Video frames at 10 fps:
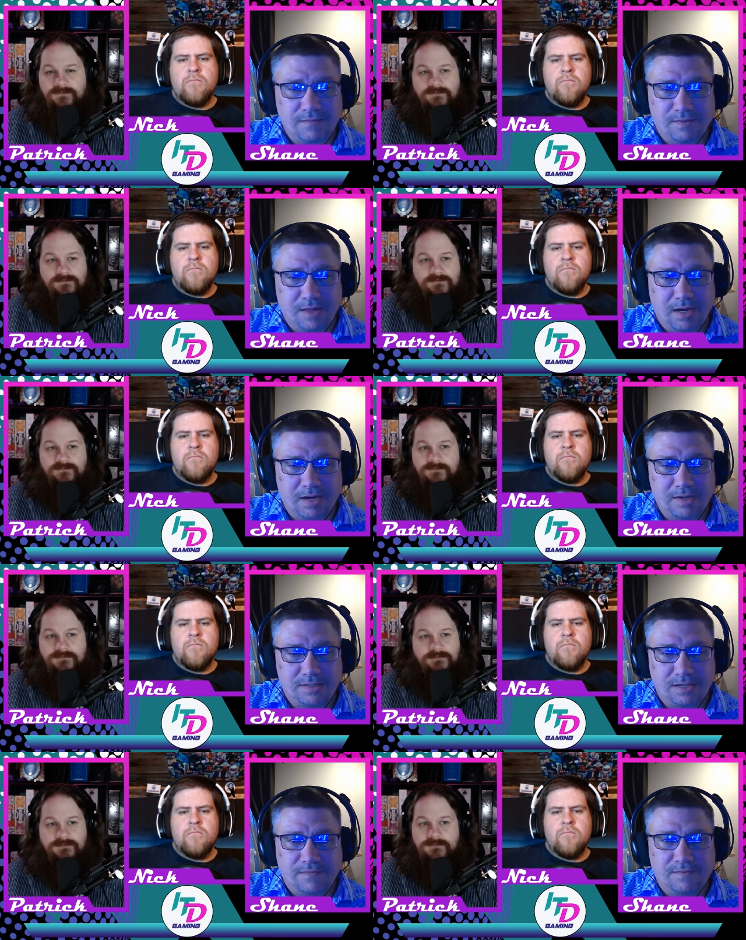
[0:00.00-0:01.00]
Speaker 1: for that kind of
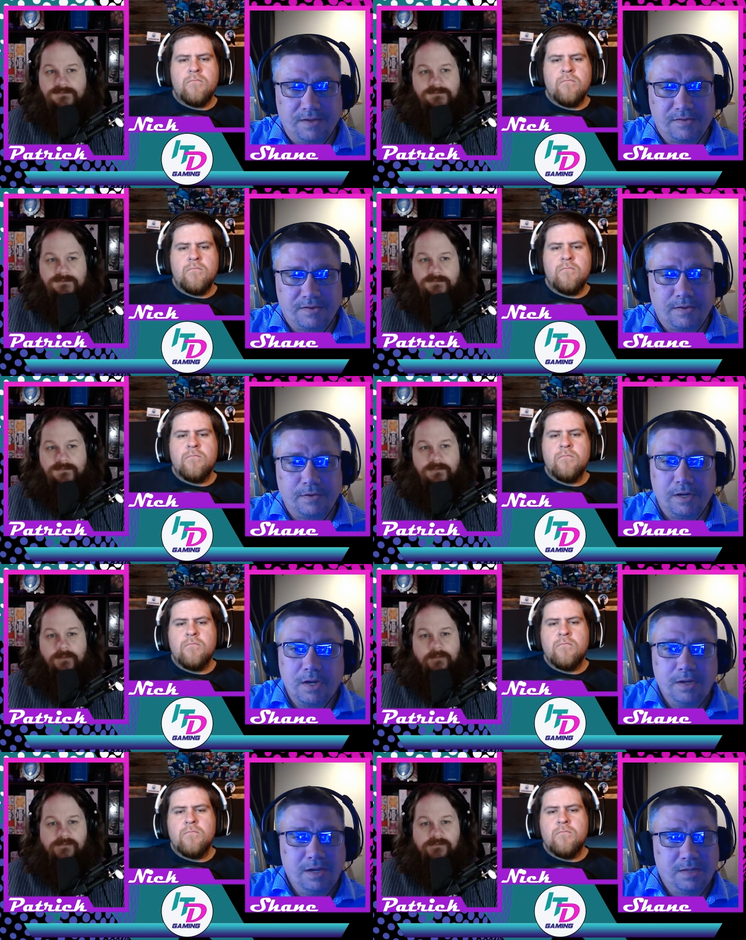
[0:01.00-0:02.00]
stuff yet. So
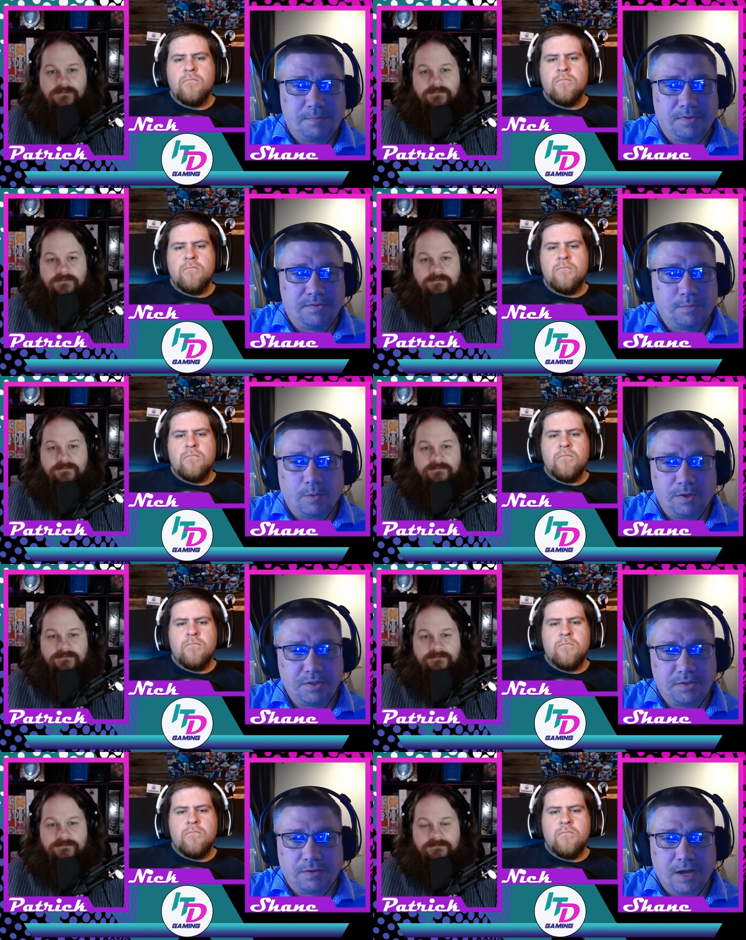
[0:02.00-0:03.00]
you had to pull some
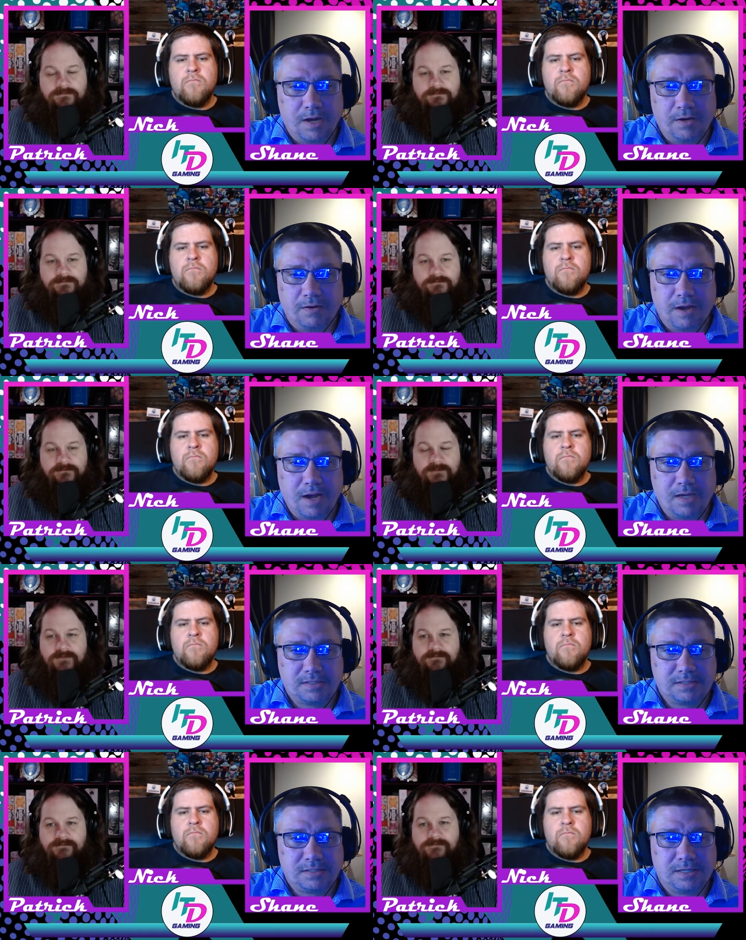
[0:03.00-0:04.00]
wizardry out of your ass
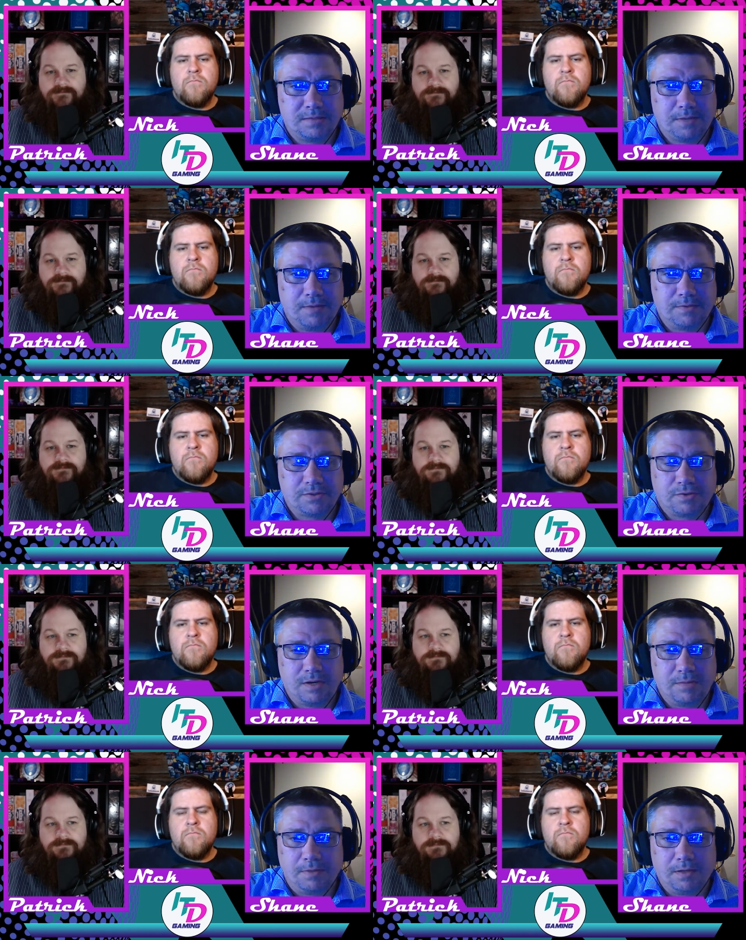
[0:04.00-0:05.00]
to be able to
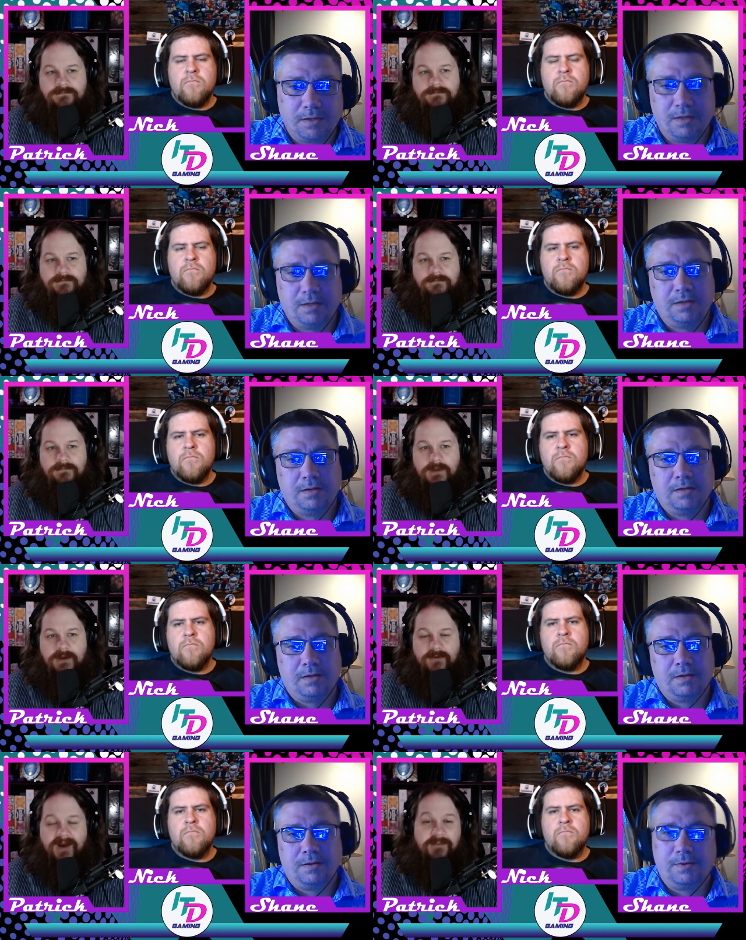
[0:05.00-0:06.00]
stream.
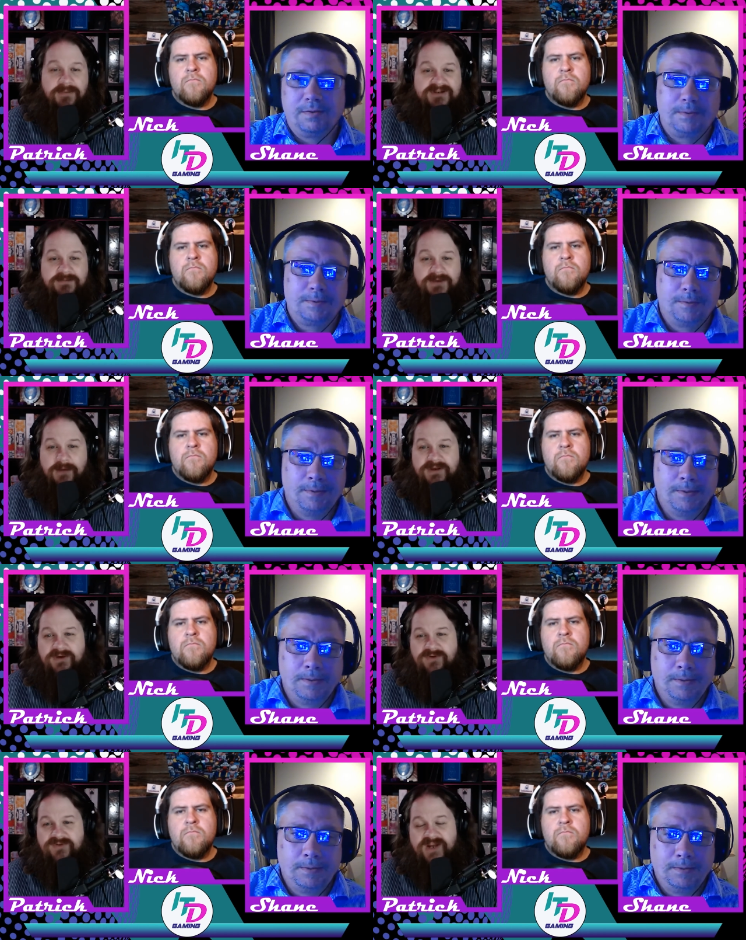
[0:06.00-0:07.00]
Speaker 2: Right. But to be
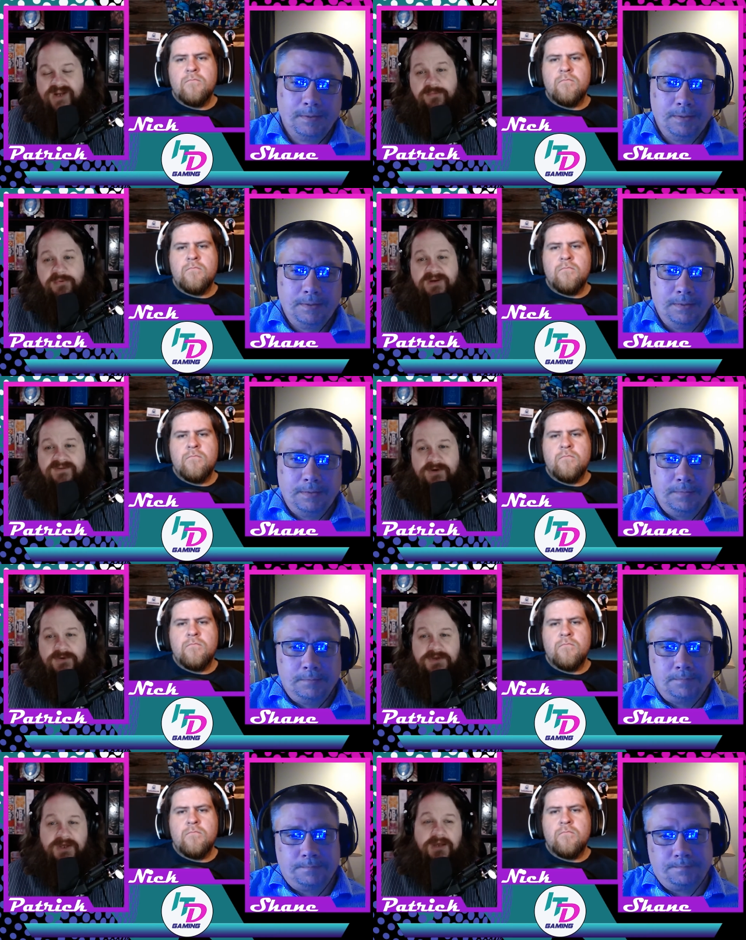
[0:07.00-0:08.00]
able to use it as a
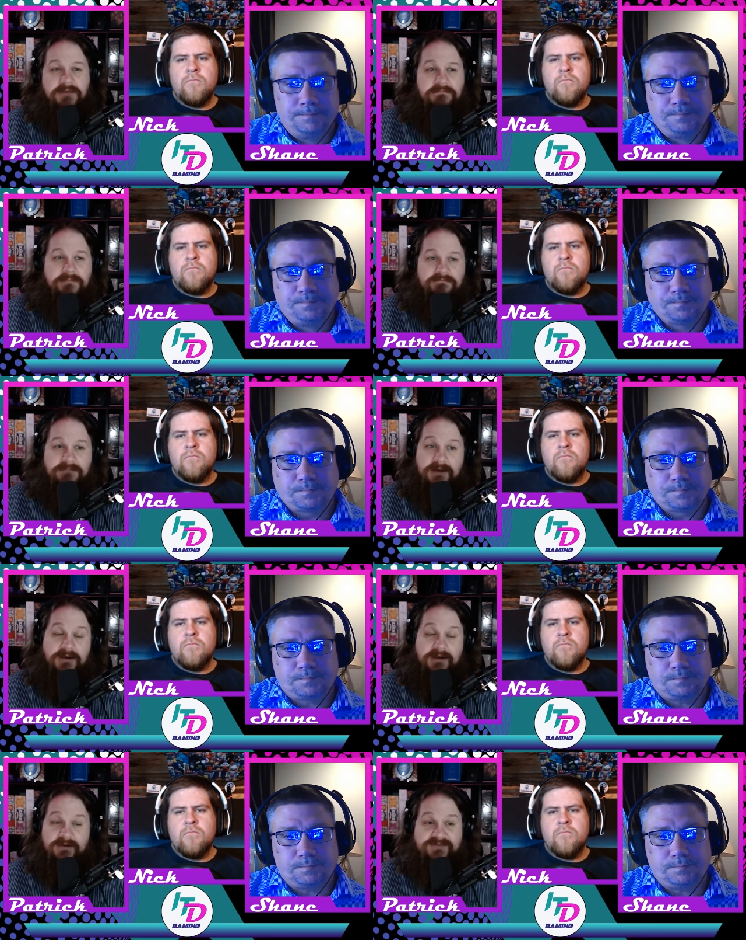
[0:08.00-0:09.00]
preview thing
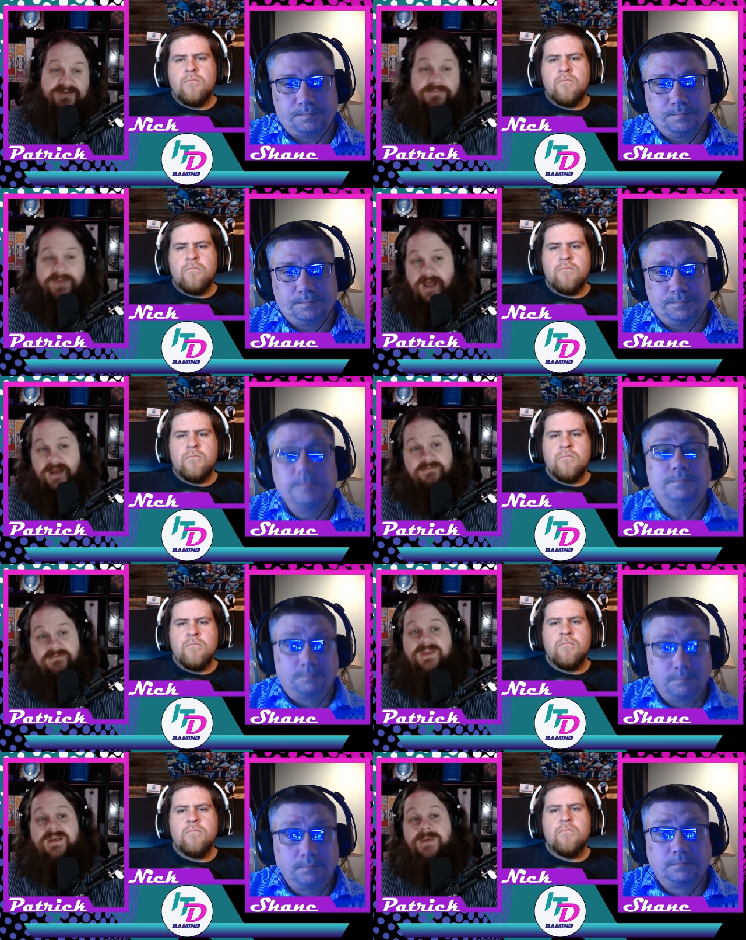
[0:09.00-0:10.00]
is something mm-hmm. I
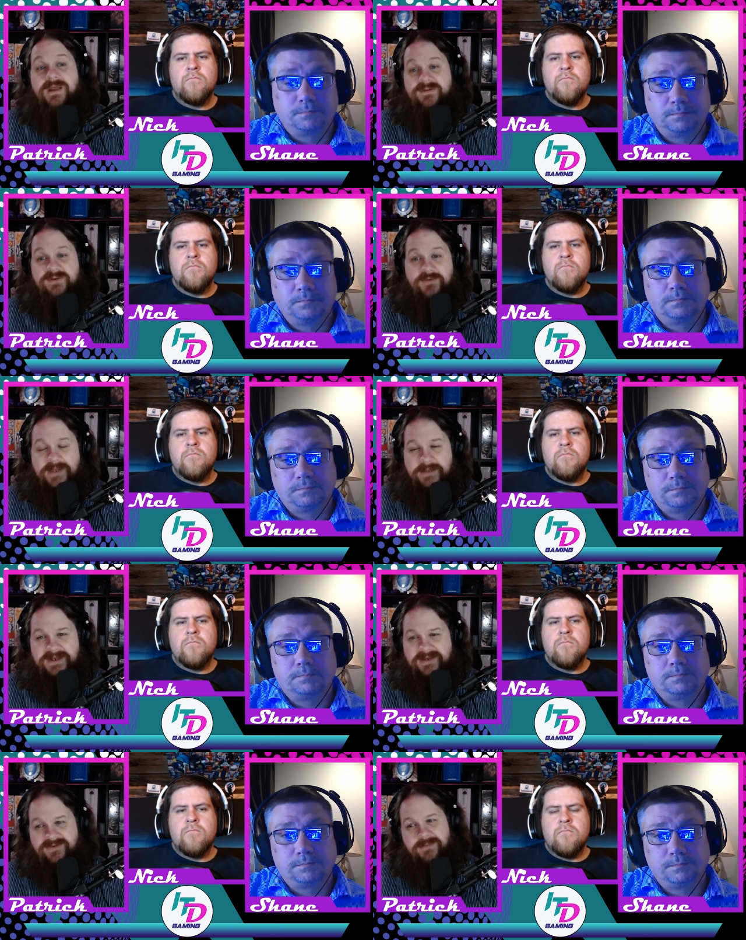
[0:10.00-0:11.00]
didn't even think about to do
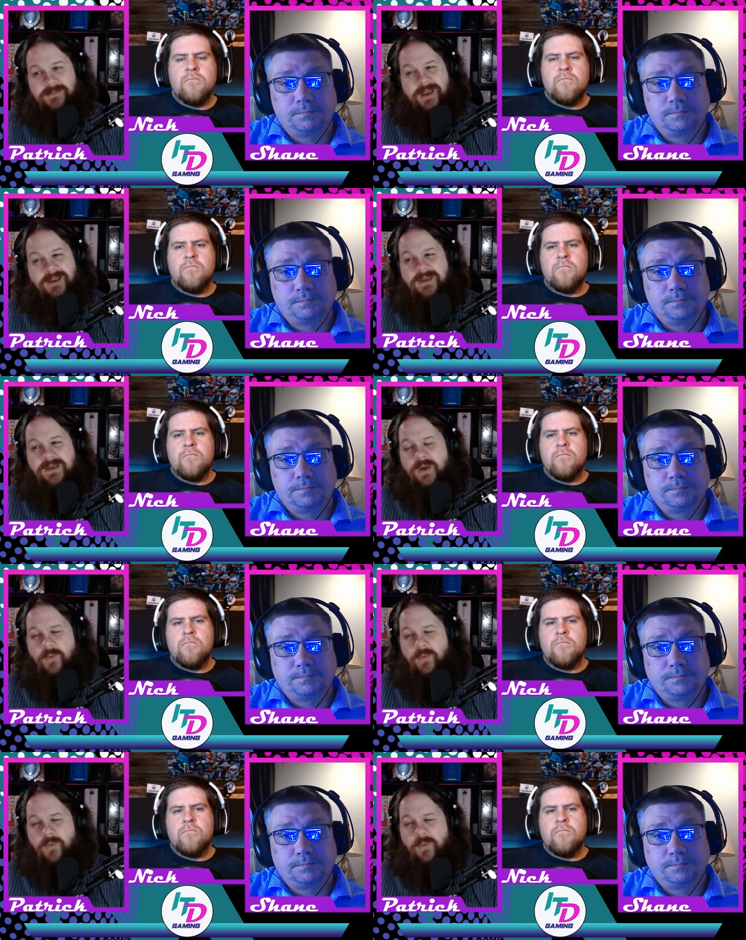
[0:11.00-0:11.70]
with it, because I'm like,